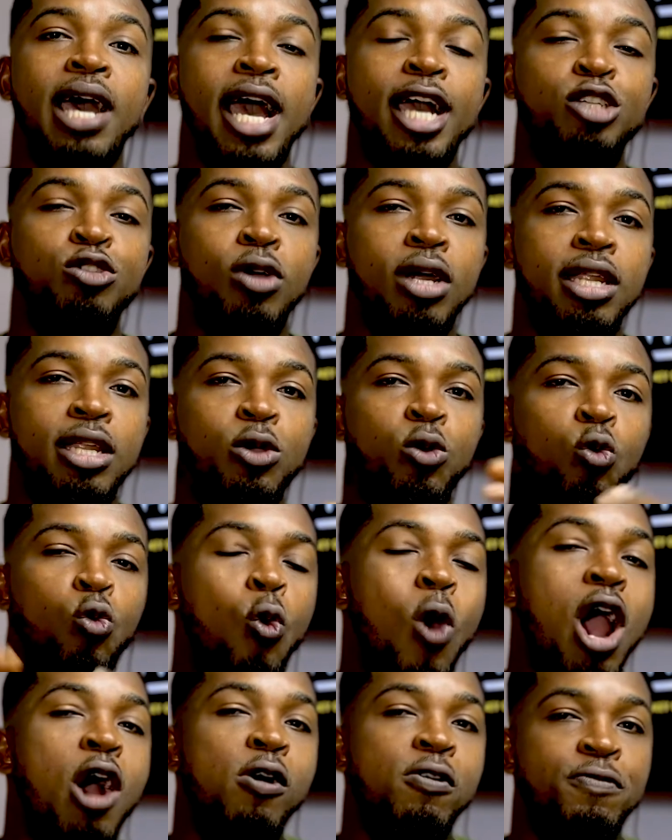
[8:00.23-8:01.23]
actually
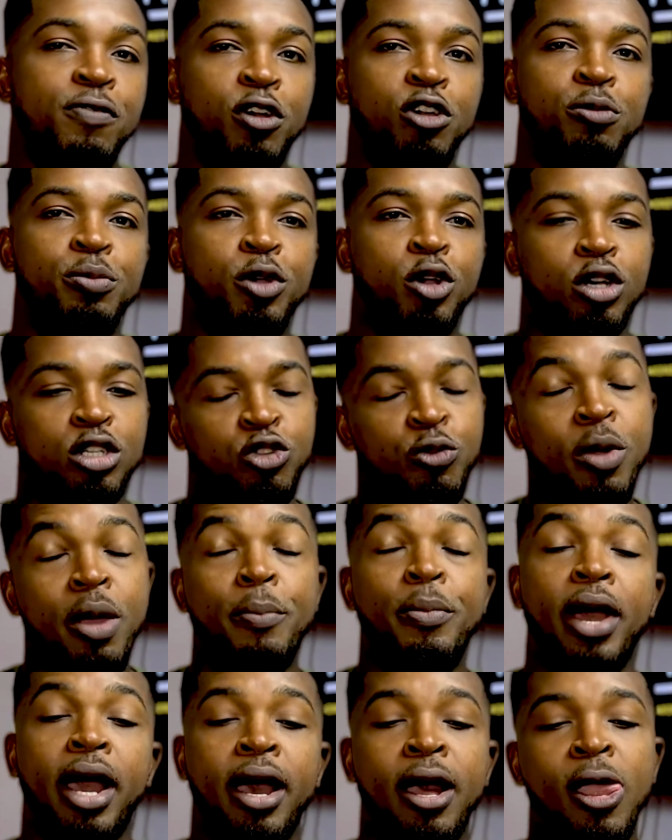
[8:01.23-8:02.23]
well for you, because
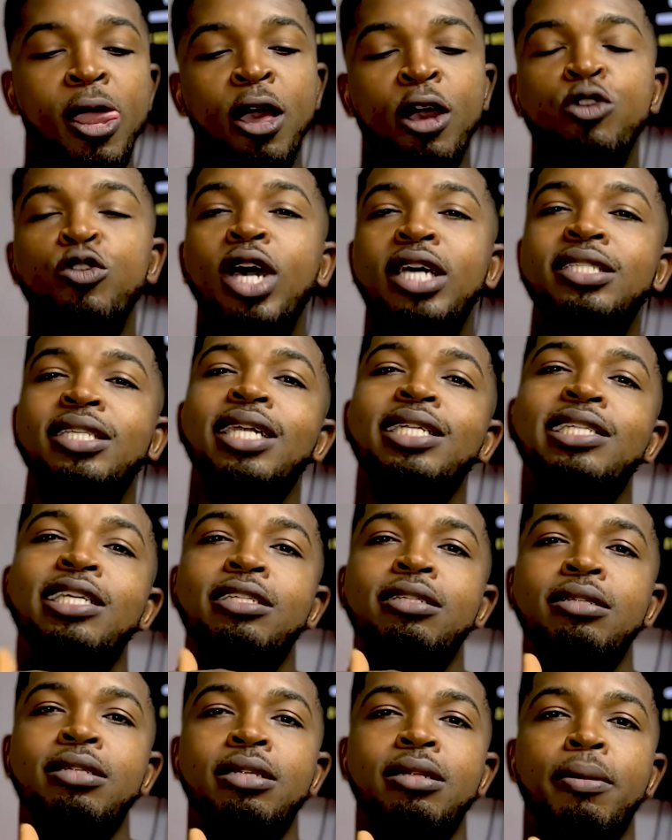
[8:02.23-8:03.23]
remember, you are
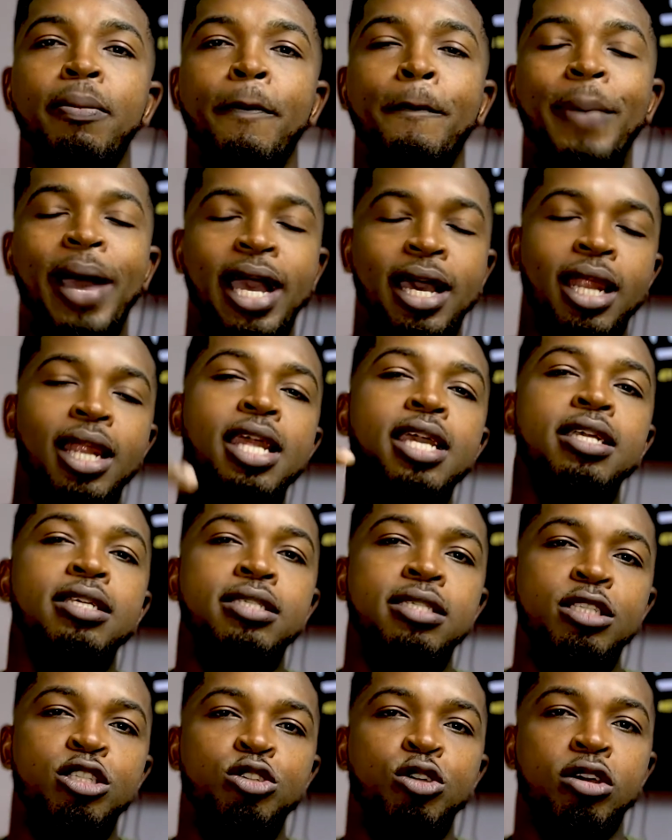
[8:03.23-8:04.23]
sending
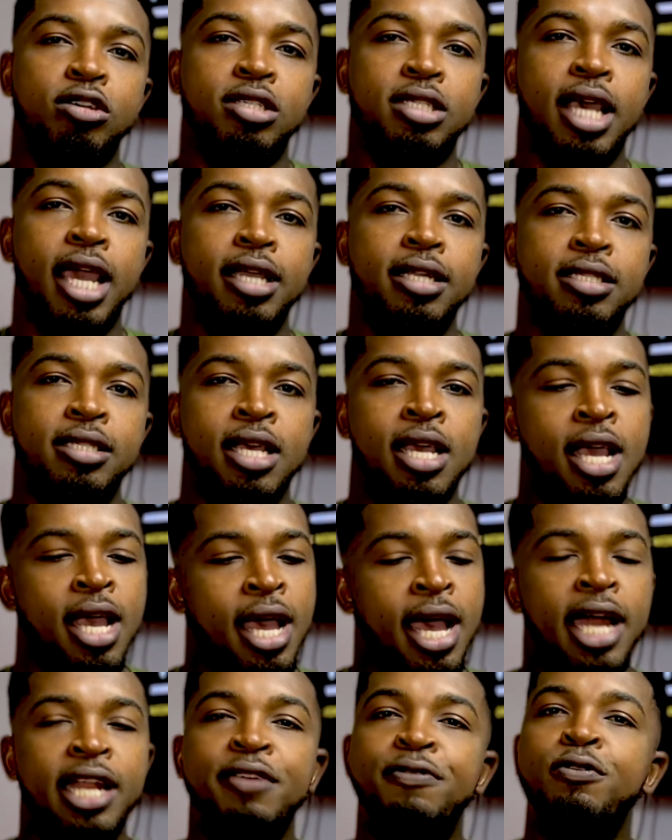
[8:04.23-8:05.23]
backlinks to your site.
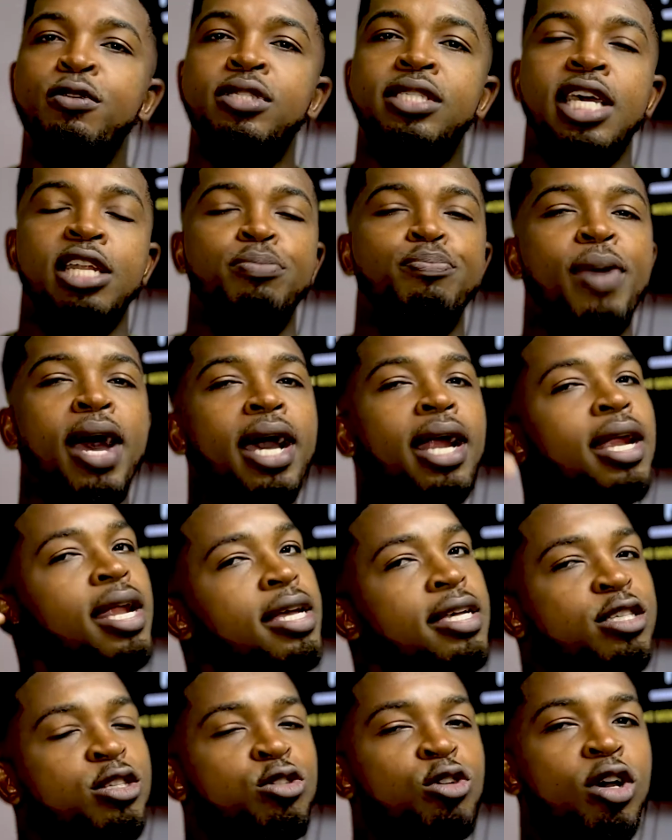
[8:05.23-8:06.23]
And if you send
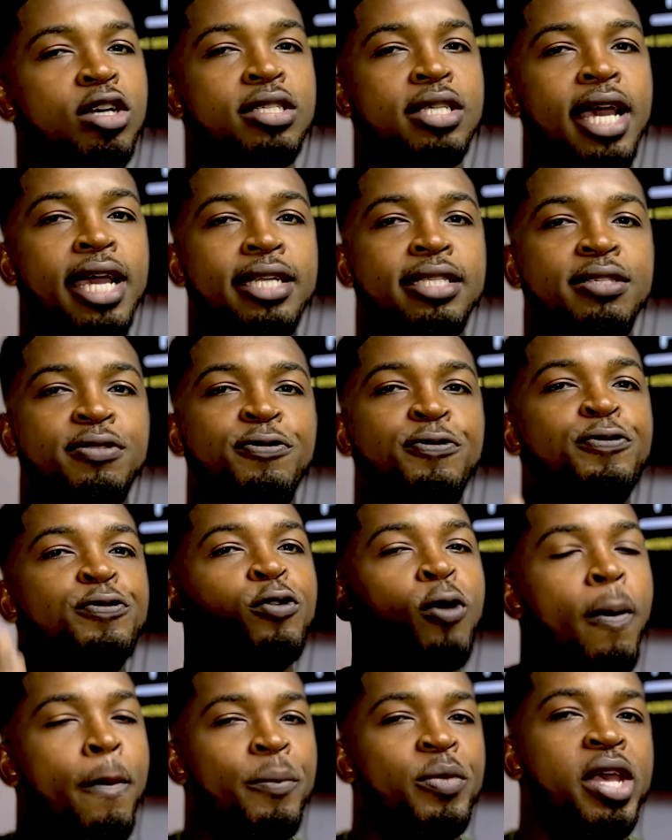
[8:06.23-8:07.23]
backlinks to your site
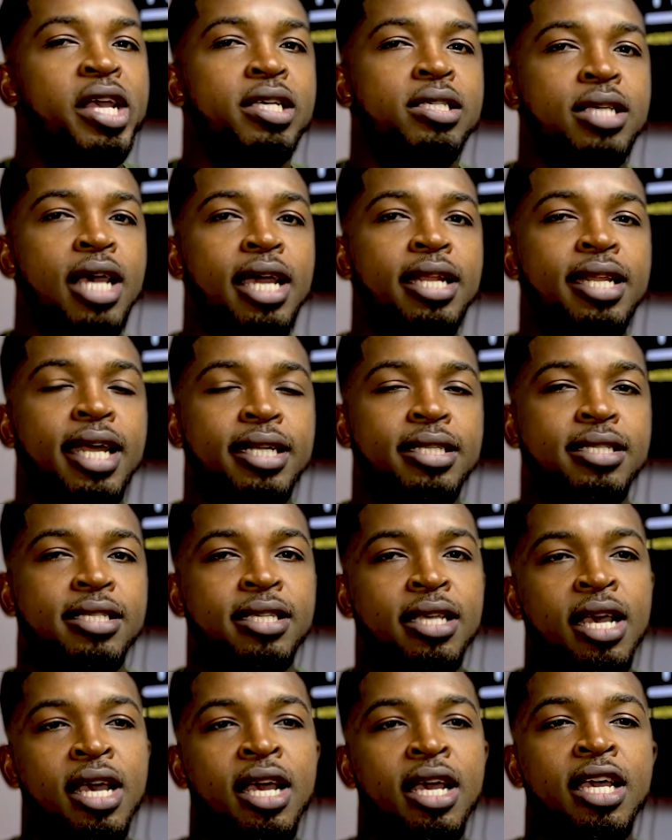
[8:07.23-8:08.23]
from a site that
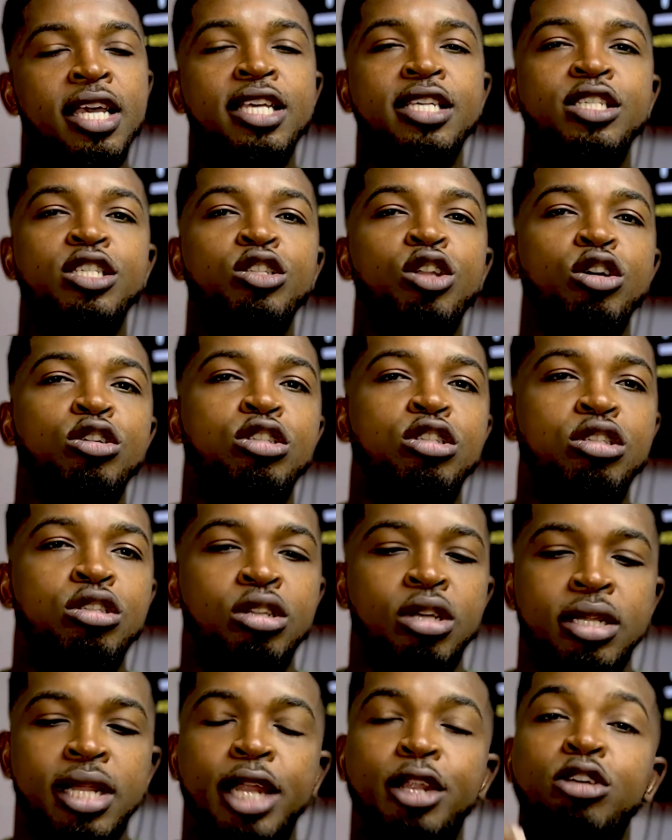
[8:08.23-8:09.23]

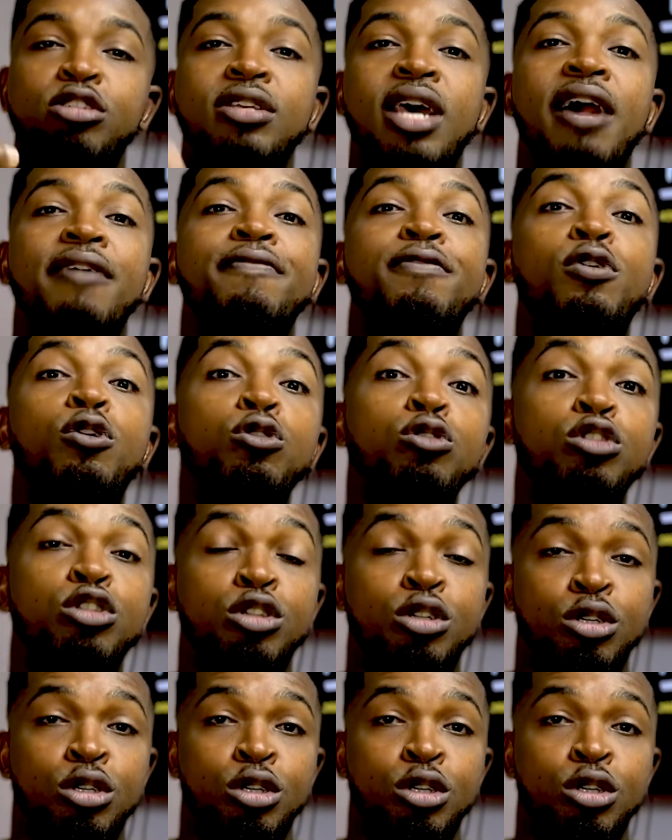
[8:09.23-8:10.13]
doesn't have good